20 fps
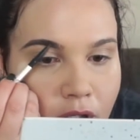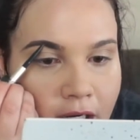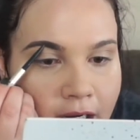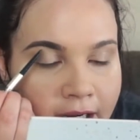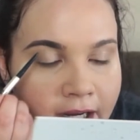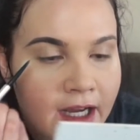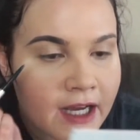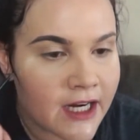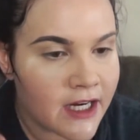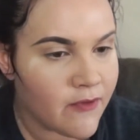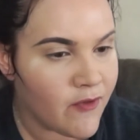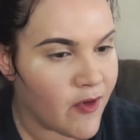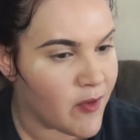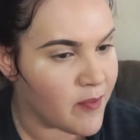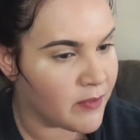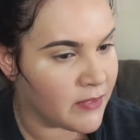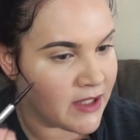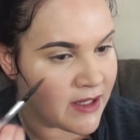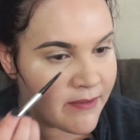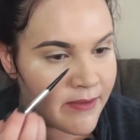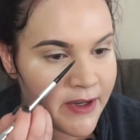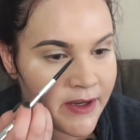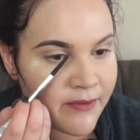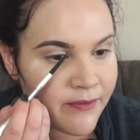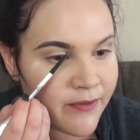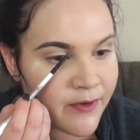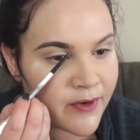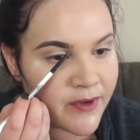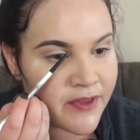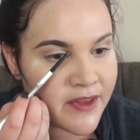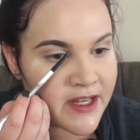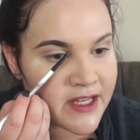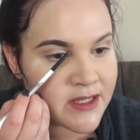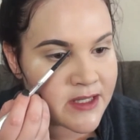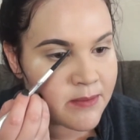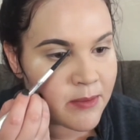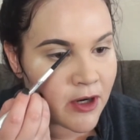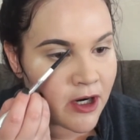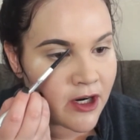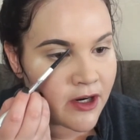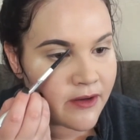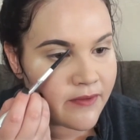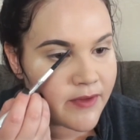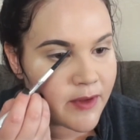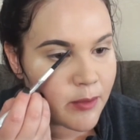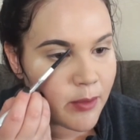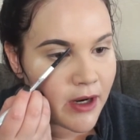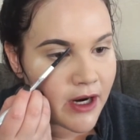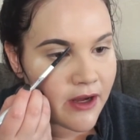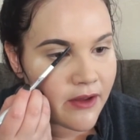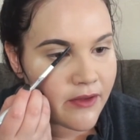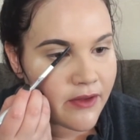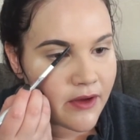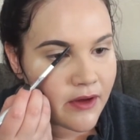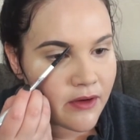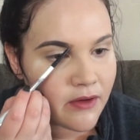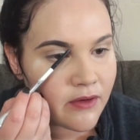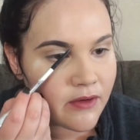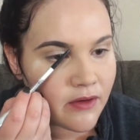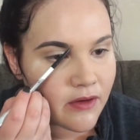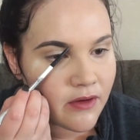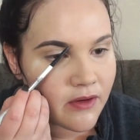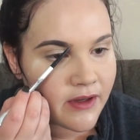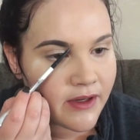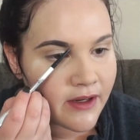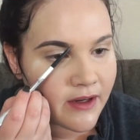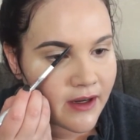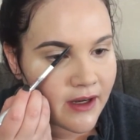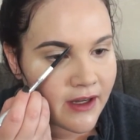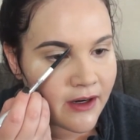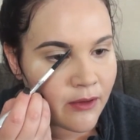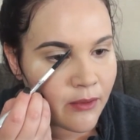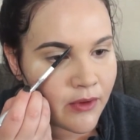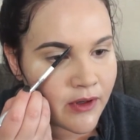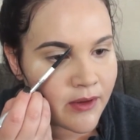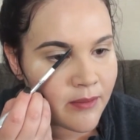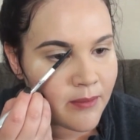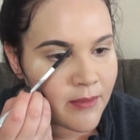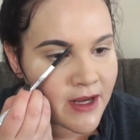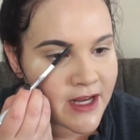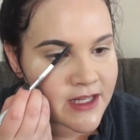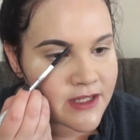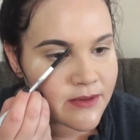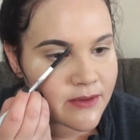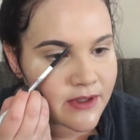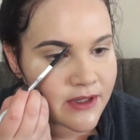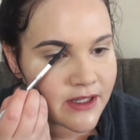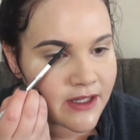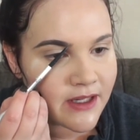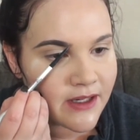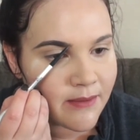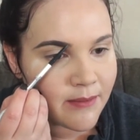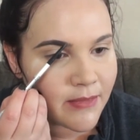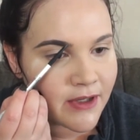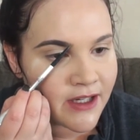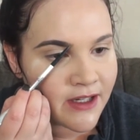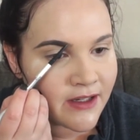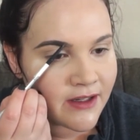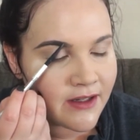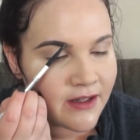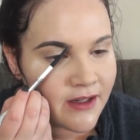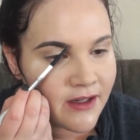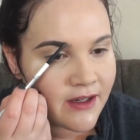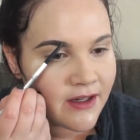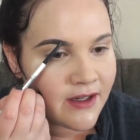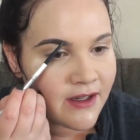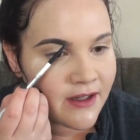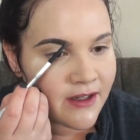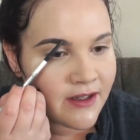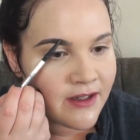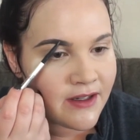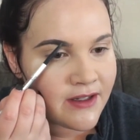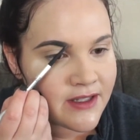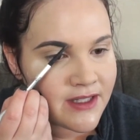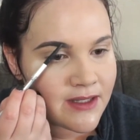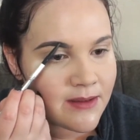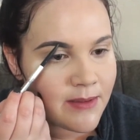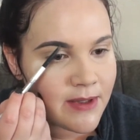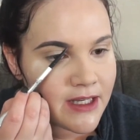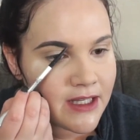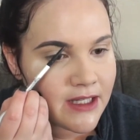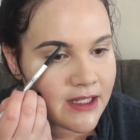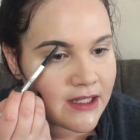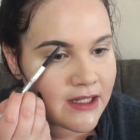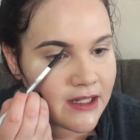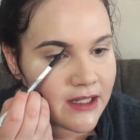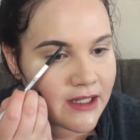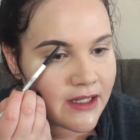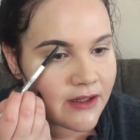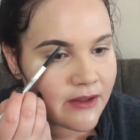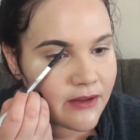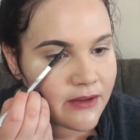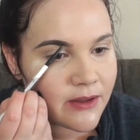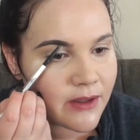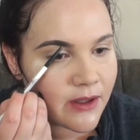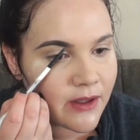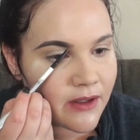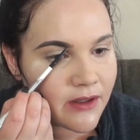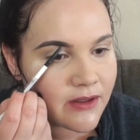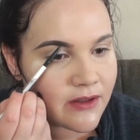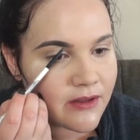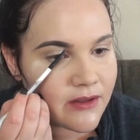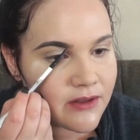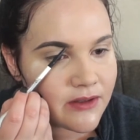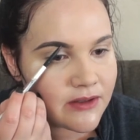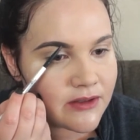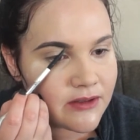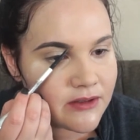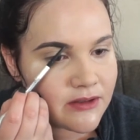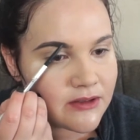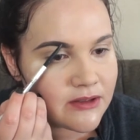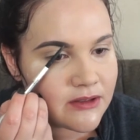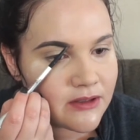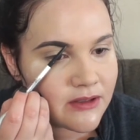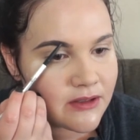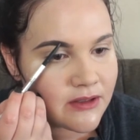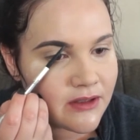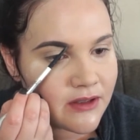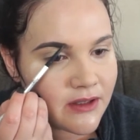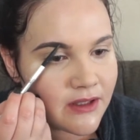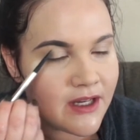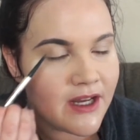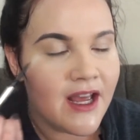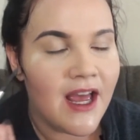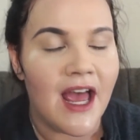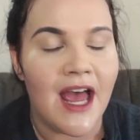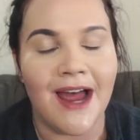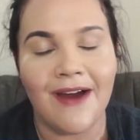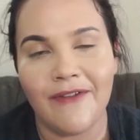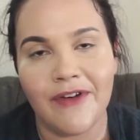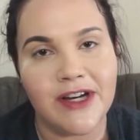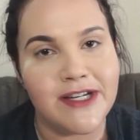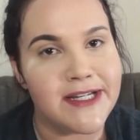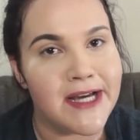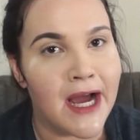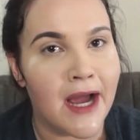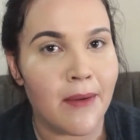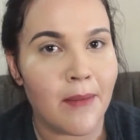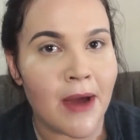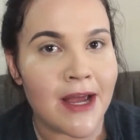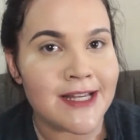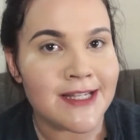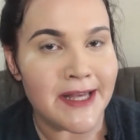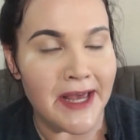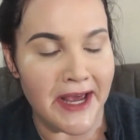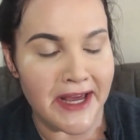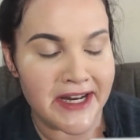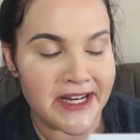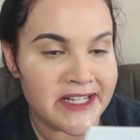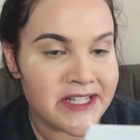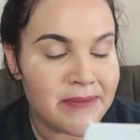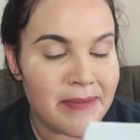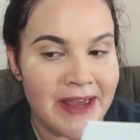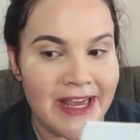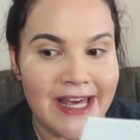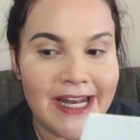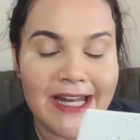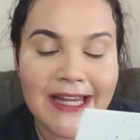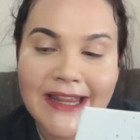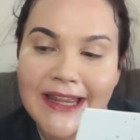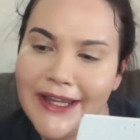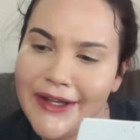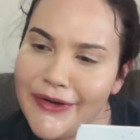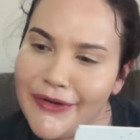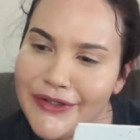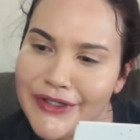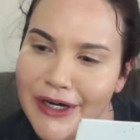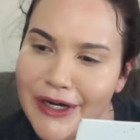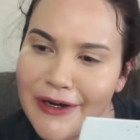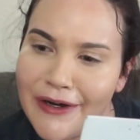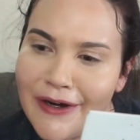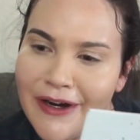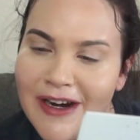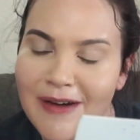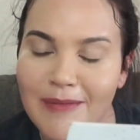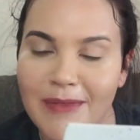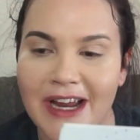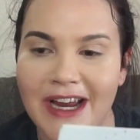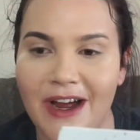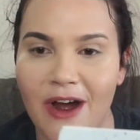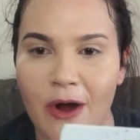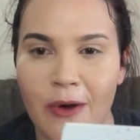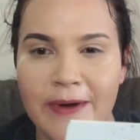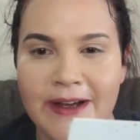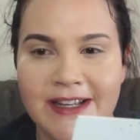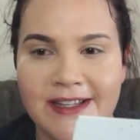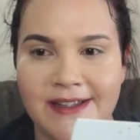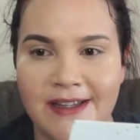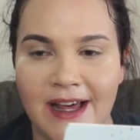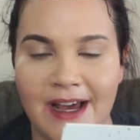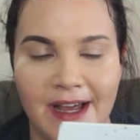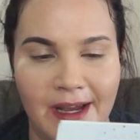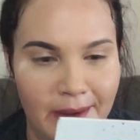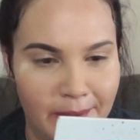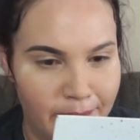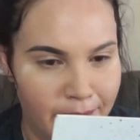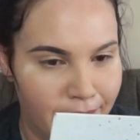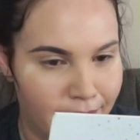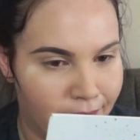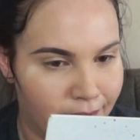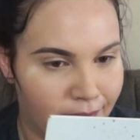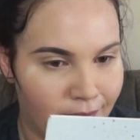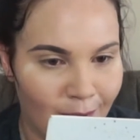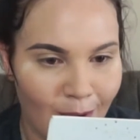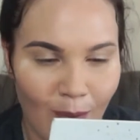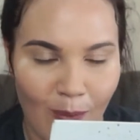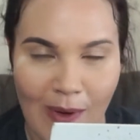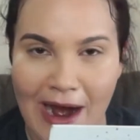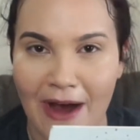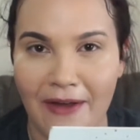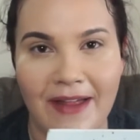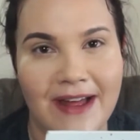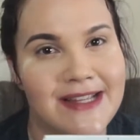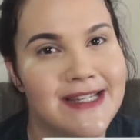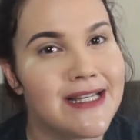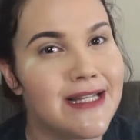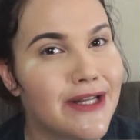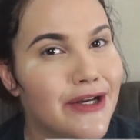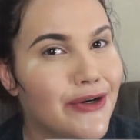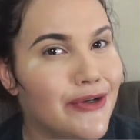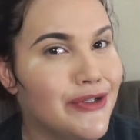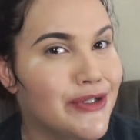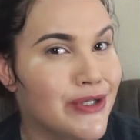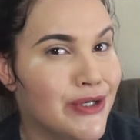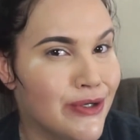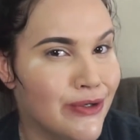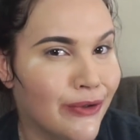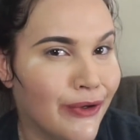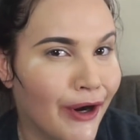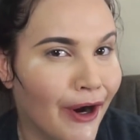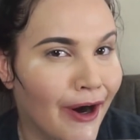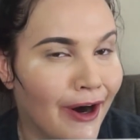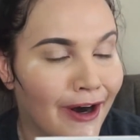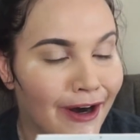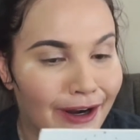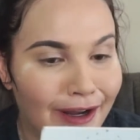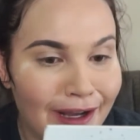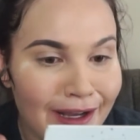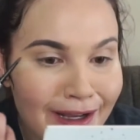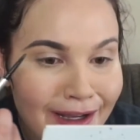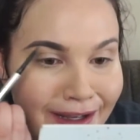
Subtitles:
I kind of am living for this part of the brow though. Like, I don't want to mess with it, but it needs to be a little darker. Every time I say I need to make it a little darker, I'm like always like, wow, that's a little too dark.